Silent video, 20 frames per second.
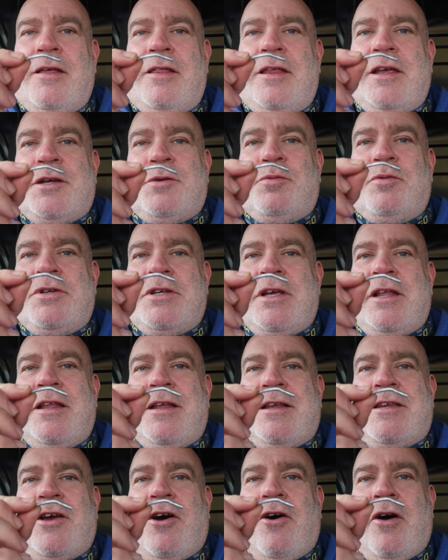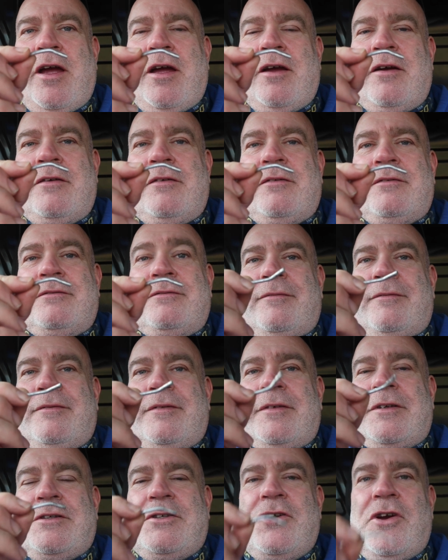This was in the tyre.
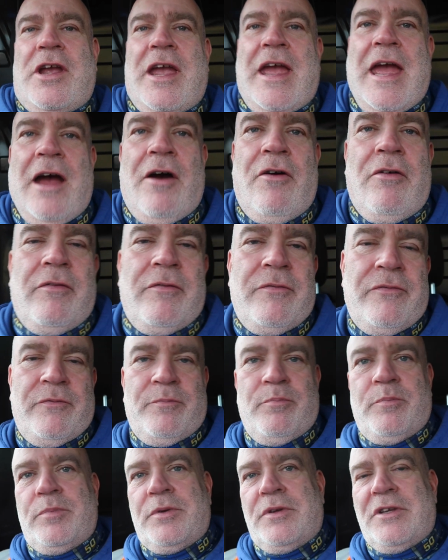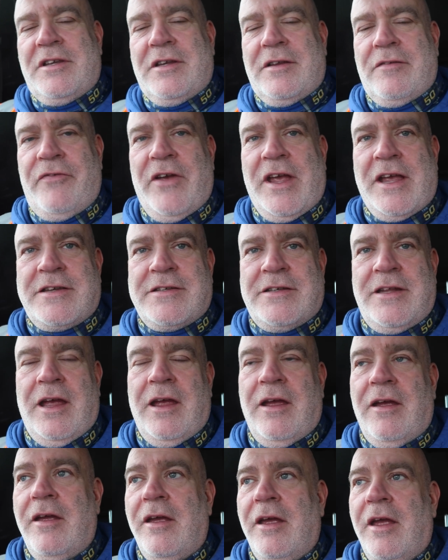Took it out, fixed
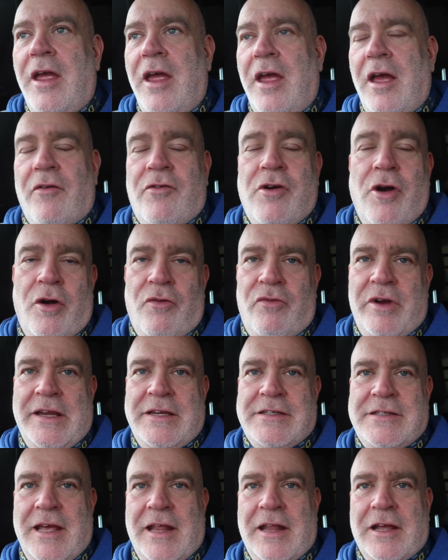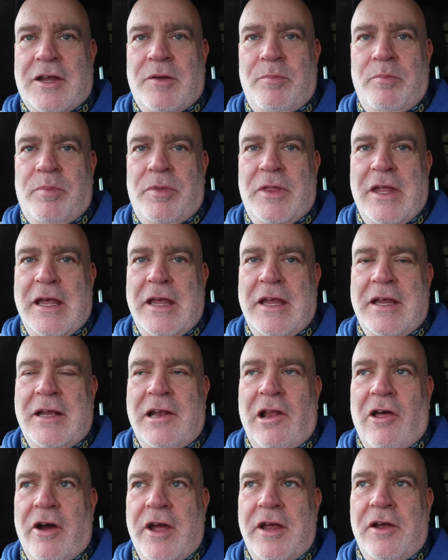it. I've got to reset the
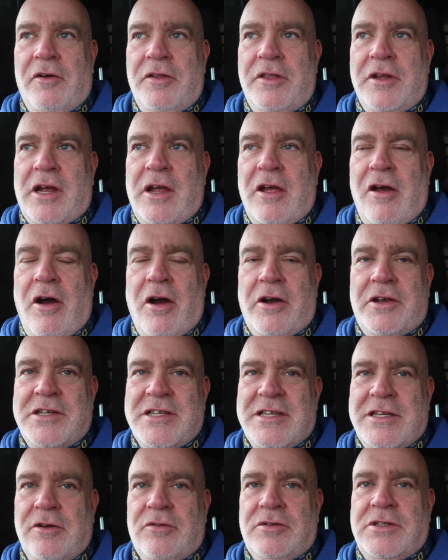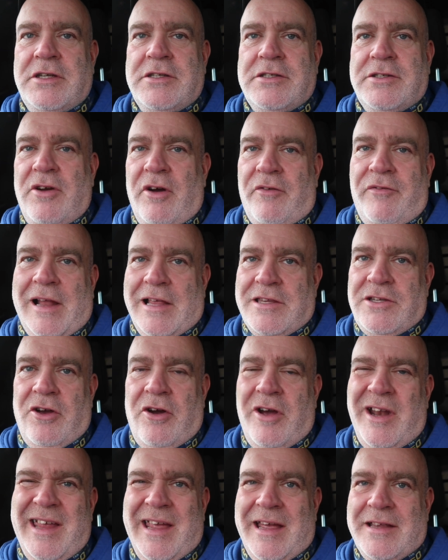light on the car because it still says it's got a flat
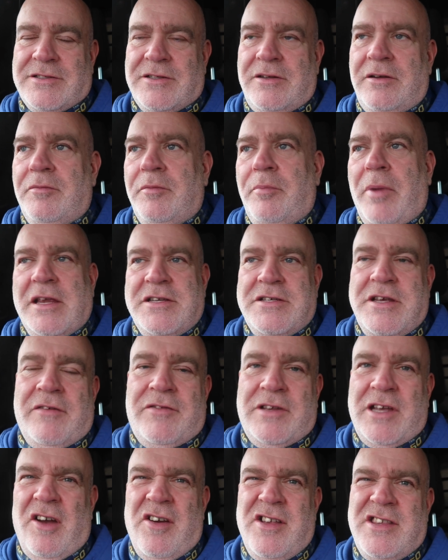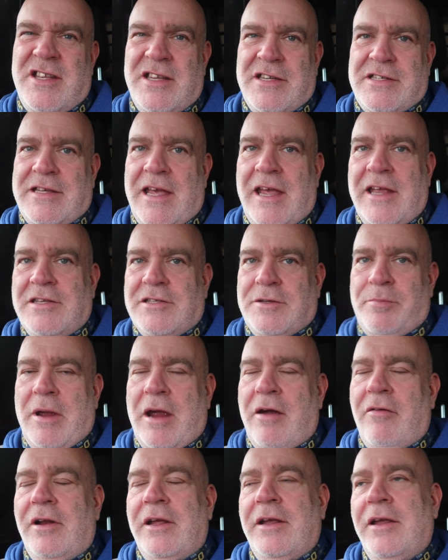tyre and it hasn't. Basically, you have to go into the settings
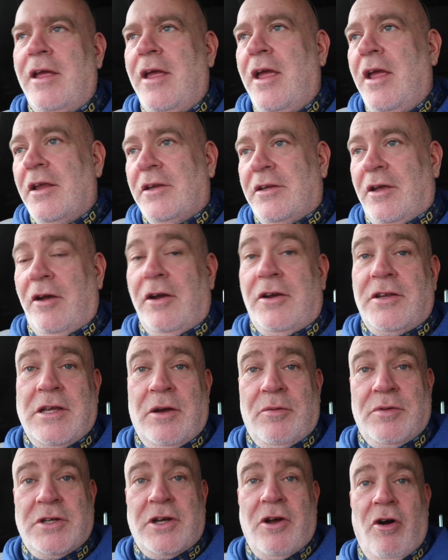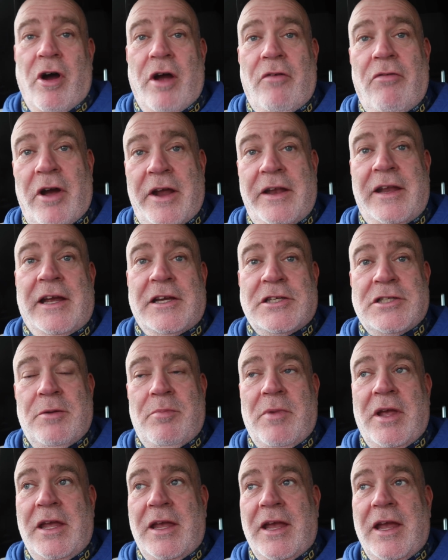apparently. So, because there was a guy right next to
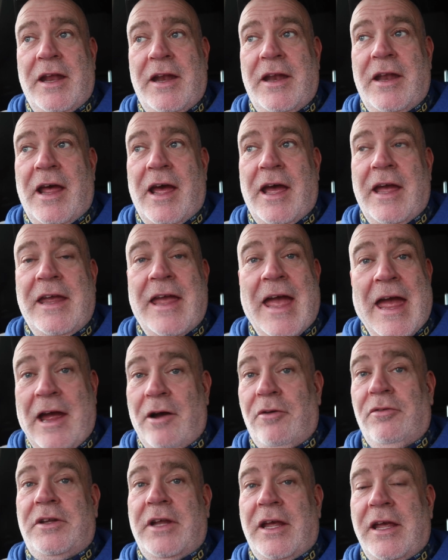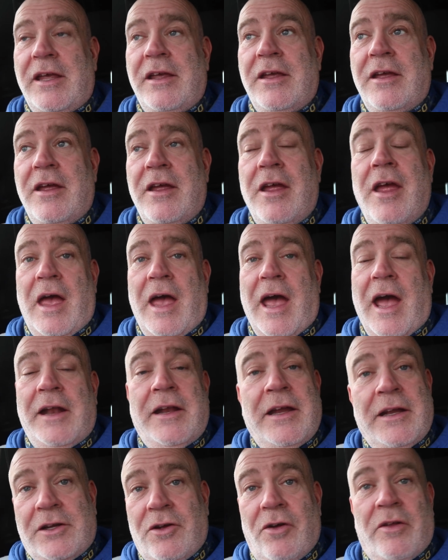me in a Audi
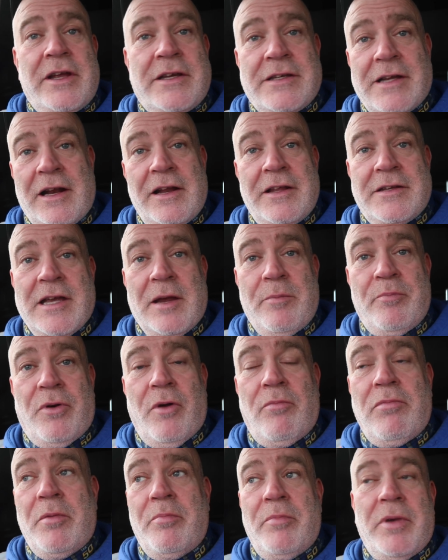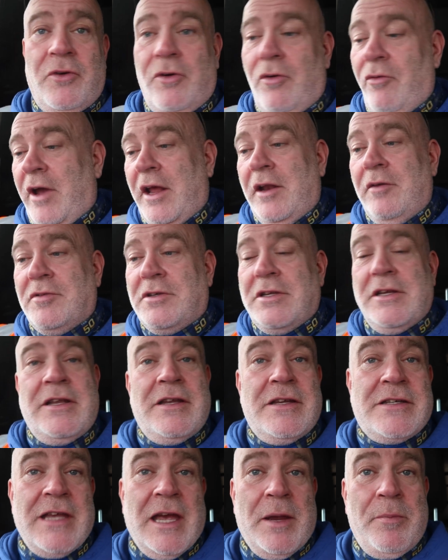and he'd got exactly the same problem, and it was in
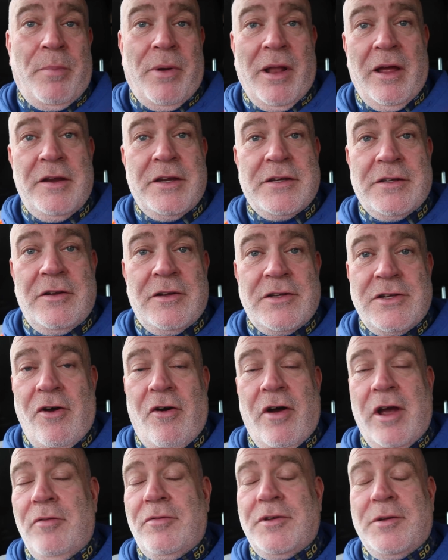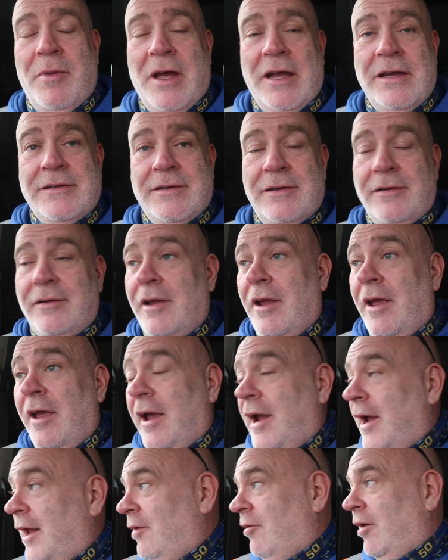the same place on the tyre. It was amazing.
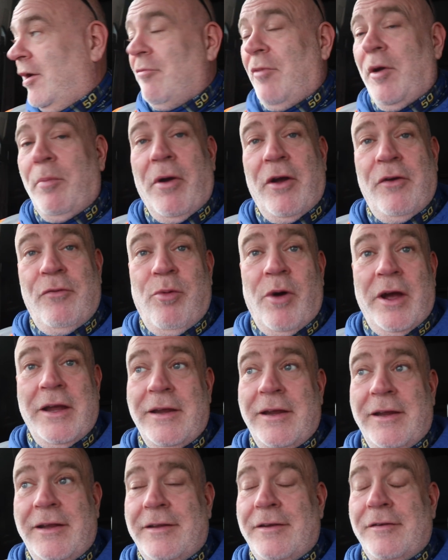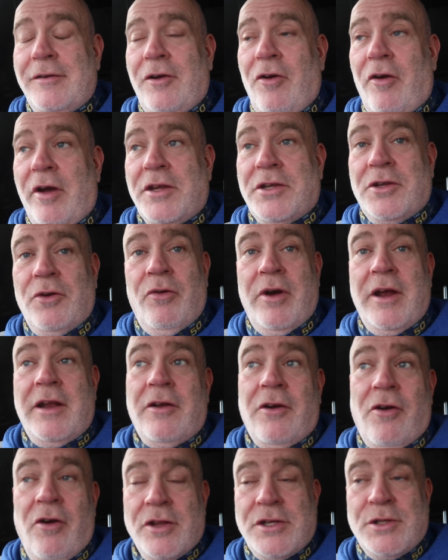Anyway, we both waited and got it
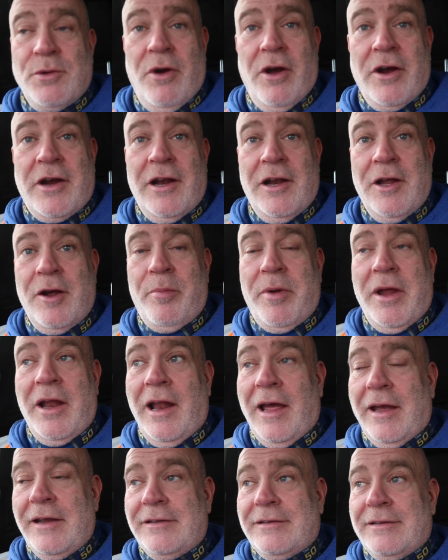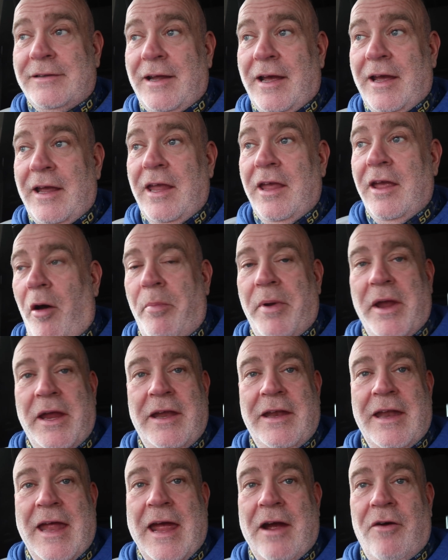sorted. I got to work a little bit late today. I've
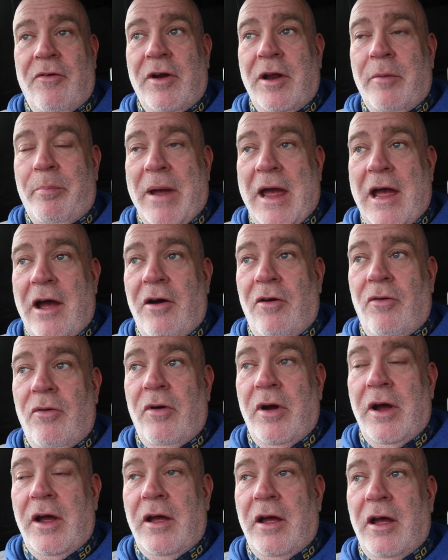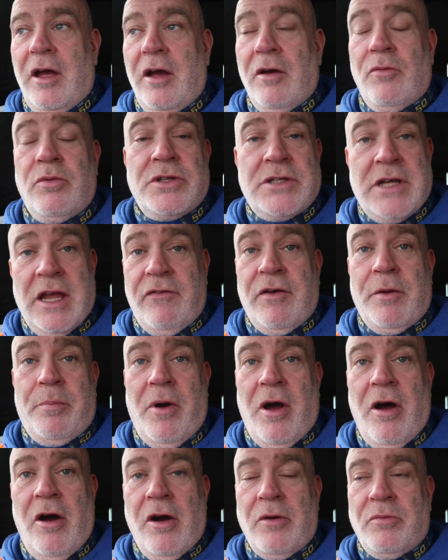been out and about. Was Gifford
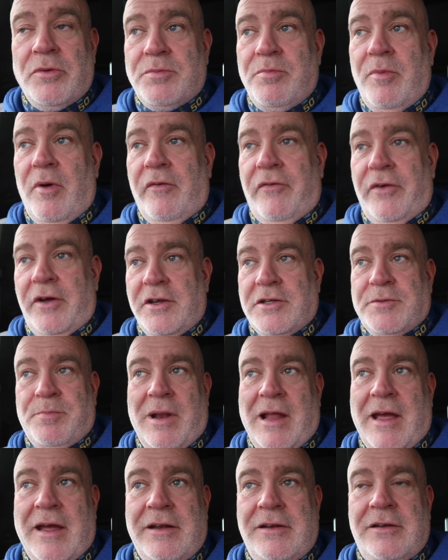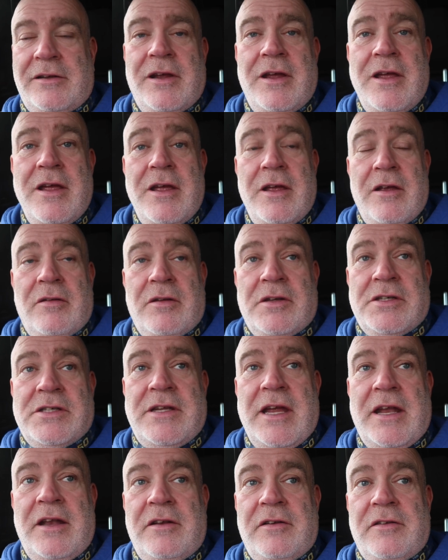Park, was my first planned
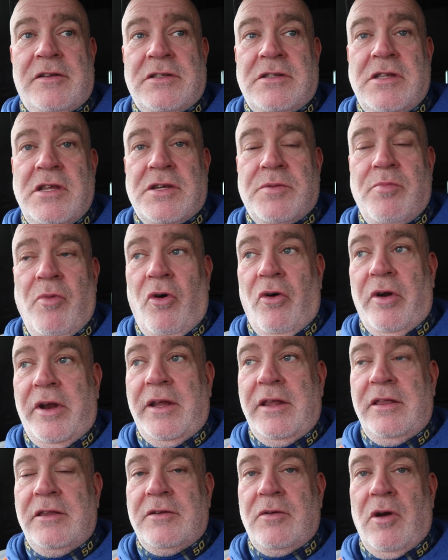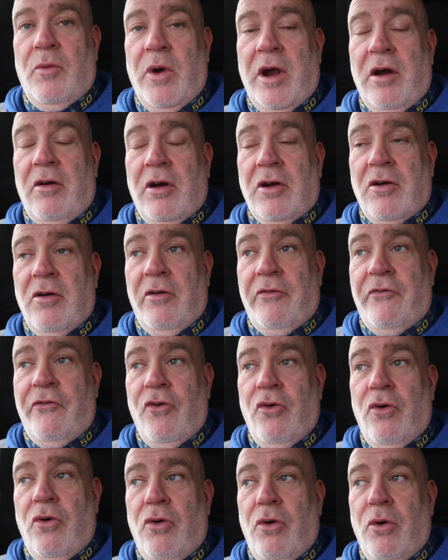stint this morning, where I got
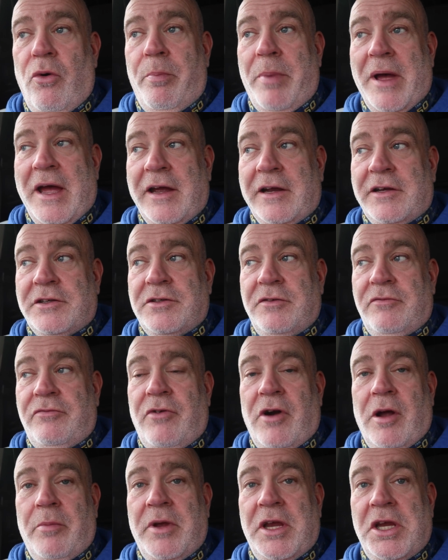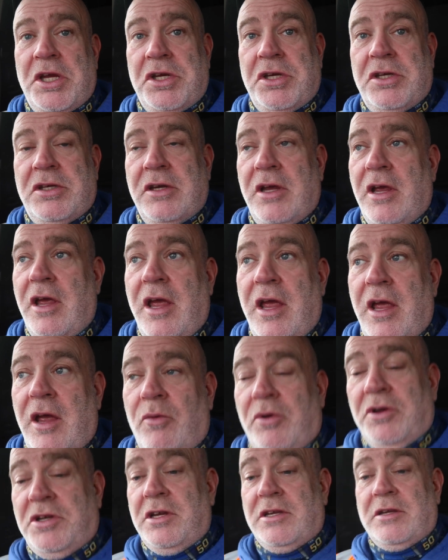four bags of rubbish,
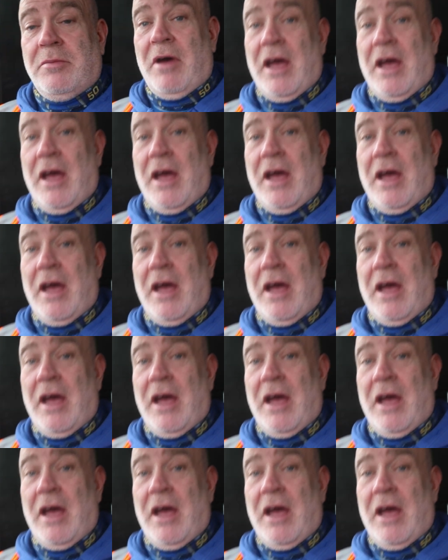which is